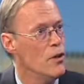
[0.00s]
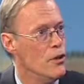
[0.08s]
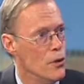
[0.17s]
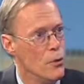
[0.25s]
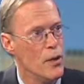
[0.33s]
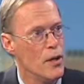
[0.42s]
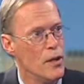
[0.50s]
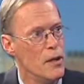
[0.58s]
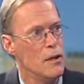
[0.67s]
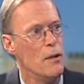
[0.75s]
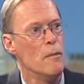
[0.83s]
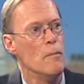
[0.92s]
you
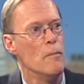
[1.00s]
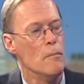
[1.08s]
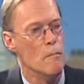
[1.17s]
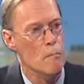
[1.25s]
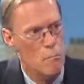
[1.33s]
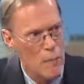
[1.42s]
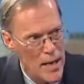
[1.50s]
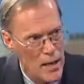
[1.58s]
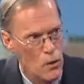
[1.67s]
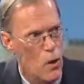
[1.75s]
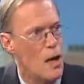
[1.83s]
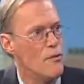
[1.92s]
can
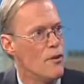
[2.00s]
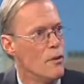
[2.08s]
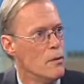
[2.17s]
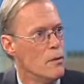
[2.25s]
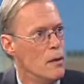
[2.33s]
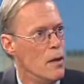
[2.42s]
make an offer